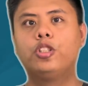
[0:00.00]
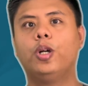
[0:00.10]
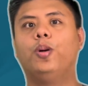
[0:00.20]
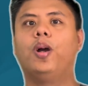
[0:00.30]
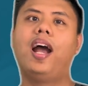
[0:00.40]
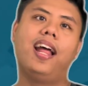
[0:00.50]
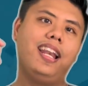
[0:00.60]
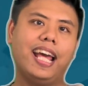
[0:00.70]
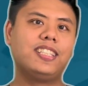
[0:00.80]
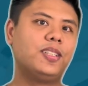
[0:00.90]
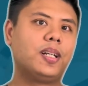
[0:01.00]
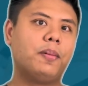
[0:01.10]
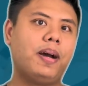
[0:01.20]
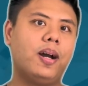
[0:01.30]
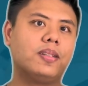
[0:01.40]
So let's talk
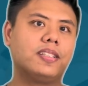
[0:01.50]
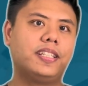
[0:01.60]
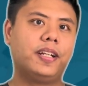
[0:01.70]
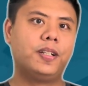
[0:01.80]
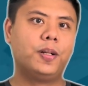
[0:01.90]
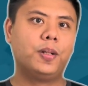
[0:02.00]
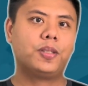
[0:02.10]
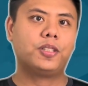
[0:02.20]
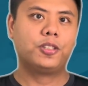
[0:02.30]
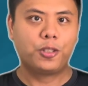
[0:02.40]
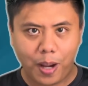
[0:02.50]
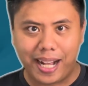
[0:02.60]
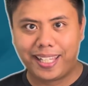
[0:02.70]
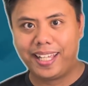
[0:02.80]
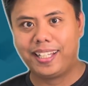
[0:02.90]
about Xero's
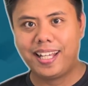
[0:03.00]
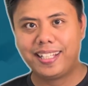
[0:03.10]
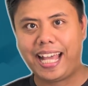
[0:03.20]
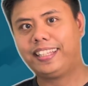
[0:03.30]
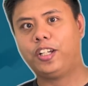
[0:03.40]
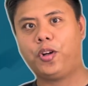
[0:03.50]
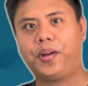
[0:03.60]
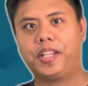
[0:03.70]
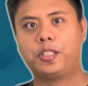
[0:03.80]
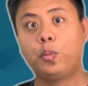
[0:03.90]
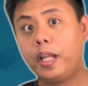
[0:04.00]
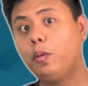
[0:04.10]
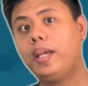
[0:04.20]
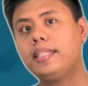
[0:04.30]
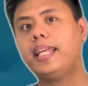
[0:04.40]
tracking categories. When
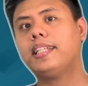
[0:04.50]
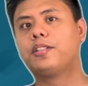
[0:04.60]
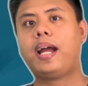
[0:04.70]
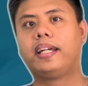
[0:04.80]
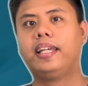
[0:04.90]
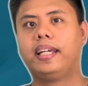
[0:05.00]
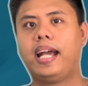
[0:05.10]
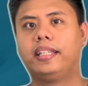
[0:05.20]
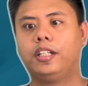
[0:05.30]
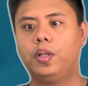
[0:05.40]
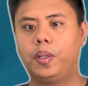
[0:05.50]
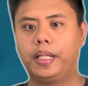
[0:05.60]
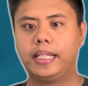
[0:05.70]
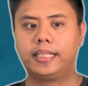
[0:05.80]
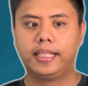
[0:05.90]
we say tracking
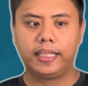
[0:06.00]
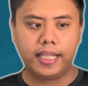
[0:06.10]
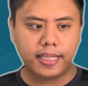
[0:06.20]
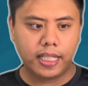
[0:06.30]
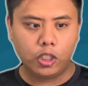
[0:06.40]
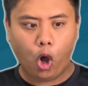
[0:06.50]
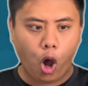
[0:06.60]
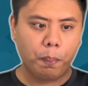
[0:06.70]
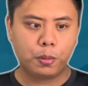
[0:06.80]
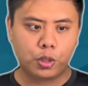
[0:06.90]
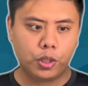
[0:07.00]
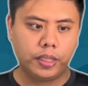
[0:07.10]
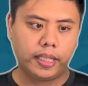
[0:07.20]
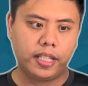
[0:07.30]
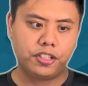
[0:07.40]
categories, it is an
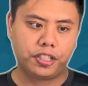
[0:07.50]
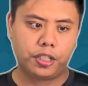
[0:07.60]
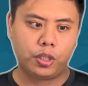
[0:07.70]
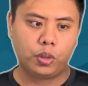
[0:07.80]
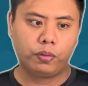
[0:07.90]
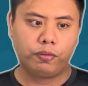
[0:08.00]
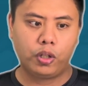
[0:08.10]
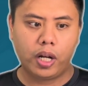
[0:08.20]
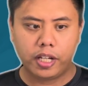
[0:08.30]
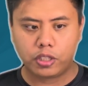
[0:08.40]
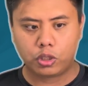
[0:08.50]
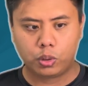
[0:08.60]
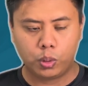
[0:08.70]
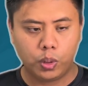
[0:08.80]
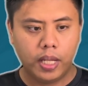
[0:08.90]
option in Xero for us
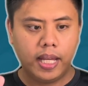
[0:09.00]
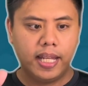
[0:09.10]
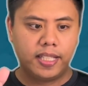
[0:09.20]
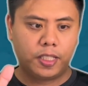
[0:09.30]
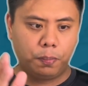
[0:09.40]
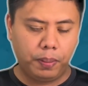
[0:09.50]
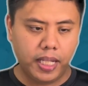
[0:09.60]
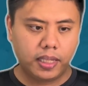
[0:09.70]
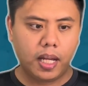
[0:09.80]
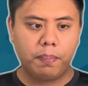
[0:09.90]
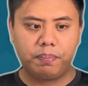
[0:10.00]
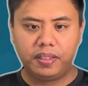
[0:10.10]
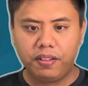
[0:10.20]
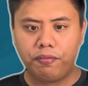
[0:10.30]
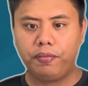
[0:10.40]
to split up
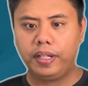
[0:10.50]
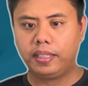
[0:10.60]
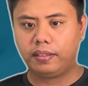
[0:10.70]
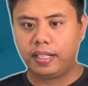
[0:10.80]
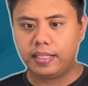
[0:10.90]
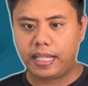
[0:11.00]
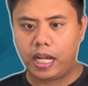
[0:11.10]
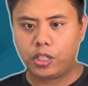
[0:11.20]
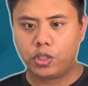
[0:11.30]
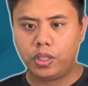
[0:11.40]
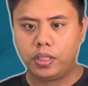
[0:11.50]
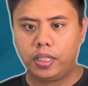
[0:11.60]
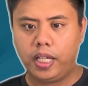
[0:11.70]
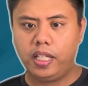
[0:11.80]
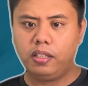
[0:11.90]
different transactions
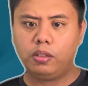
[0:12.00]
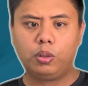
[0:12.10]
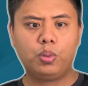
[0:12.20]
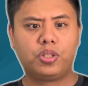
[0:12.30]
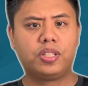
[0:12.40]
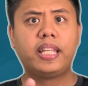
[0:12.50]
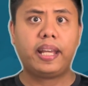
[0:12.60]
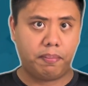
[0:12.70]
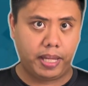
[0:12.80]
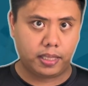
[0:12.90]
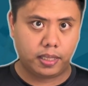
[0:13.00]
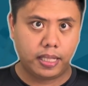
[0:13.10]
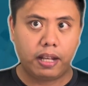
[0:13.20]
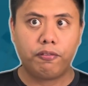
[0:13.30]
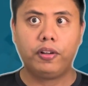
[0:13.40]
into segments.
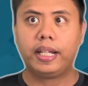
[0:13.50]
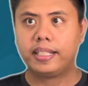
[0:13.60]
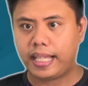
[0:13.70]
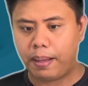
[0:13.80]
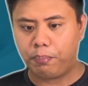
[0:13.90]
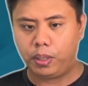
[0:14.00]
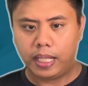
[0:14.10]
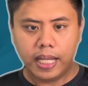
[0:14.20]
Like for example,